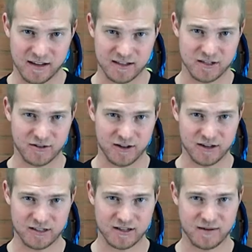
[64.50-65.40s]
Now, the string
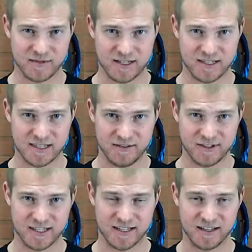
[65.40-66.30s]
also comes in a
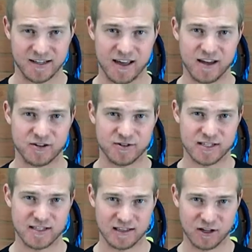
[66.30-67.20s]
17 gauge, which
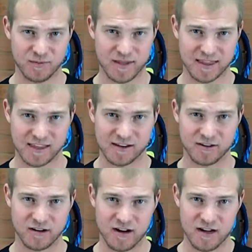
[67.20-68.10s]
is a little bit
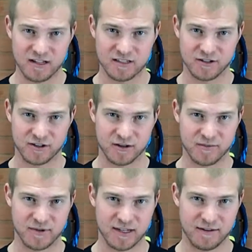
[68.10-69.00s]
thinner. So you're going to
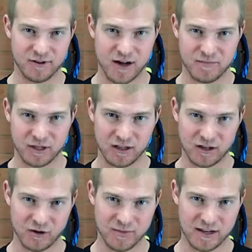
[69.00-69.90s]
be giving up a
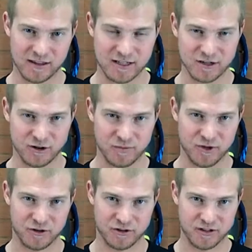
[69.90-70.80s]
little bit of the
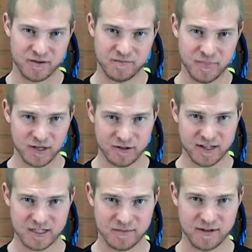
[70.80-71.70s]
durability, but you'll
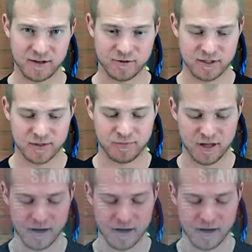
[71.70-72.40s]
get some increased